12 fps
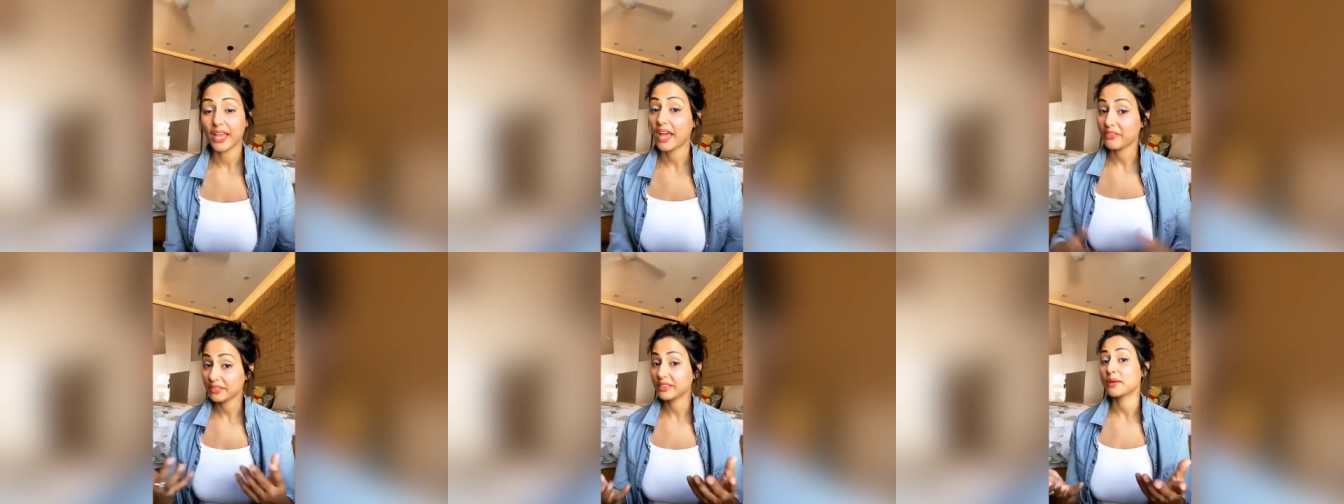I
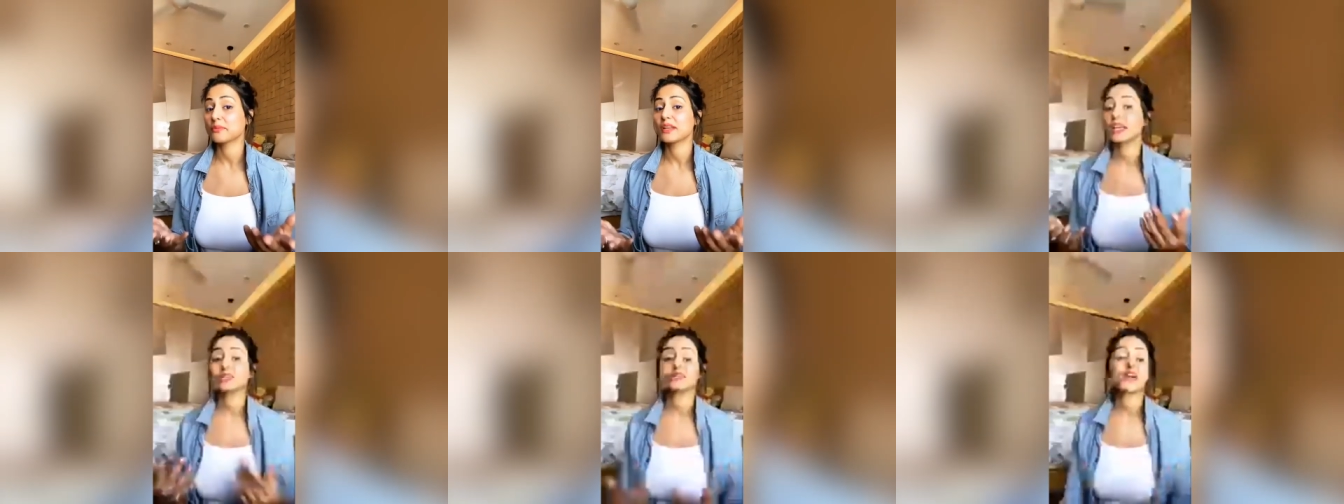haven't come
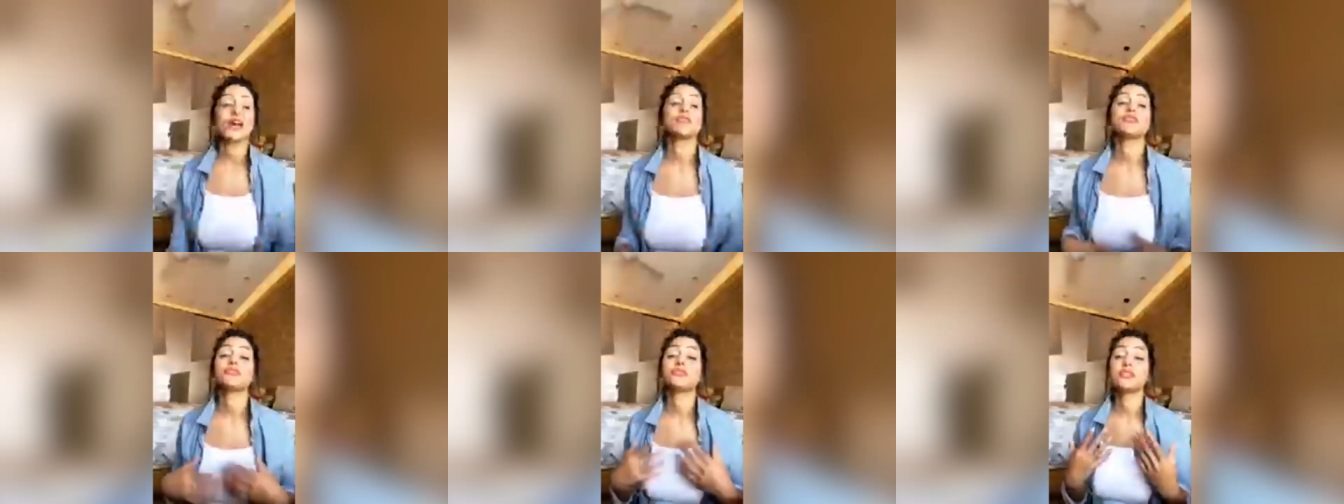live.
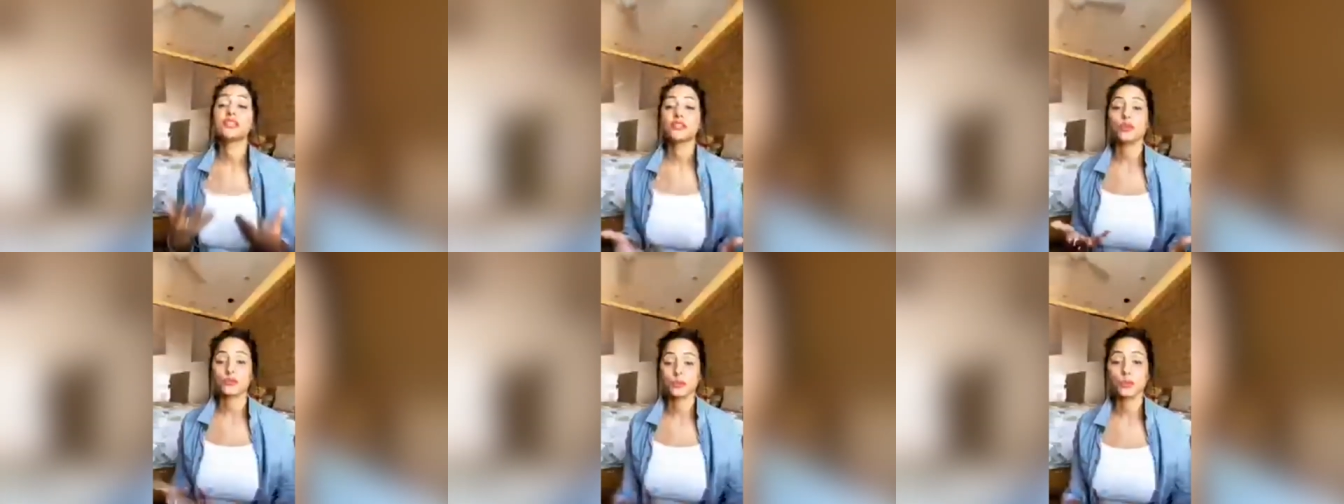I've really
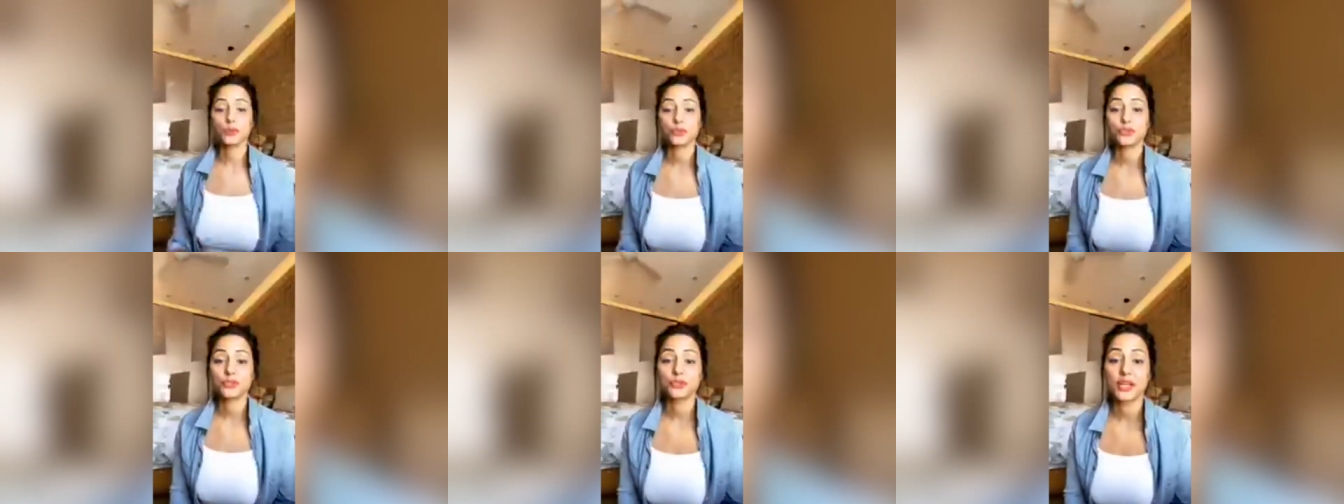not
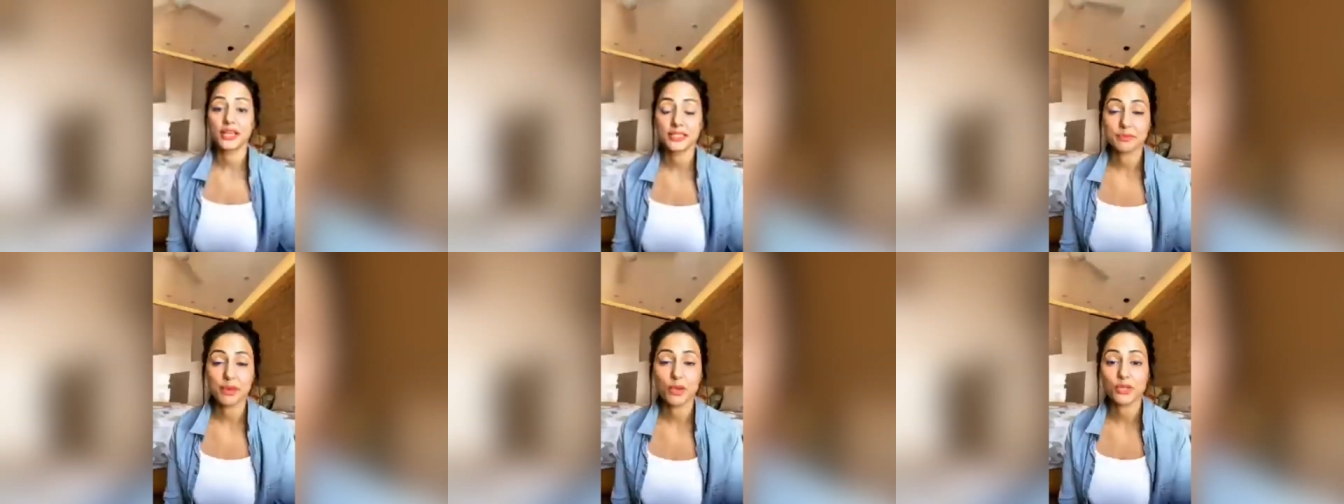spoken to you
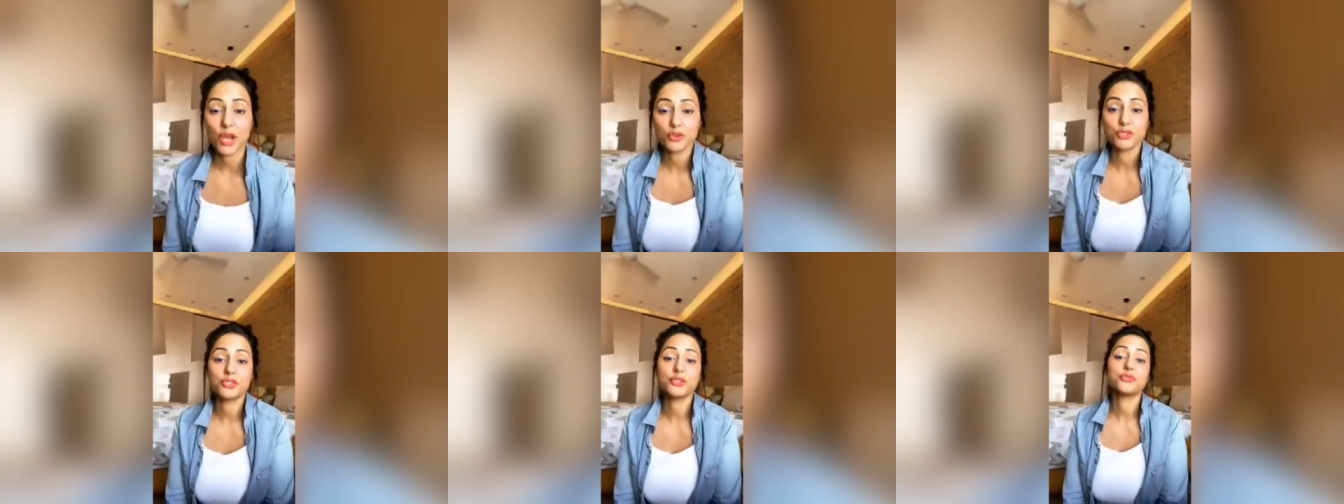guys about
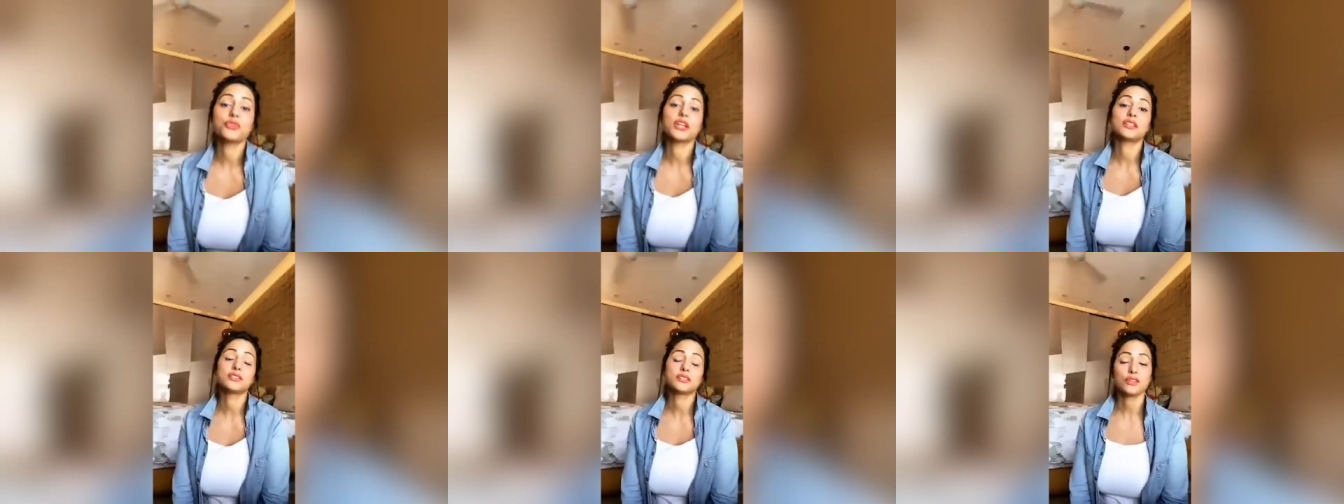how did you
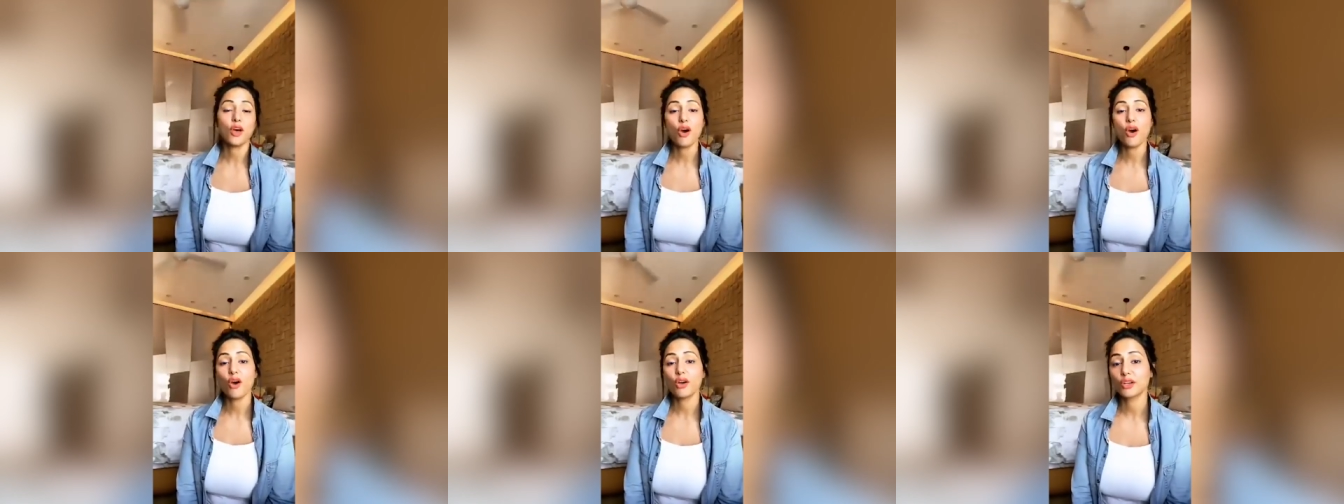find the
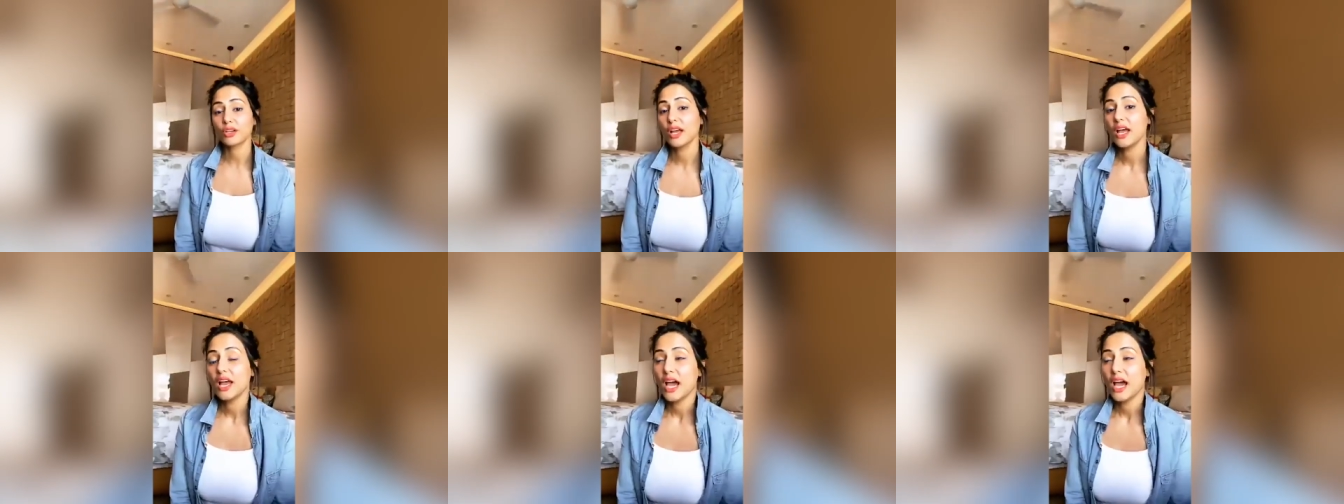song?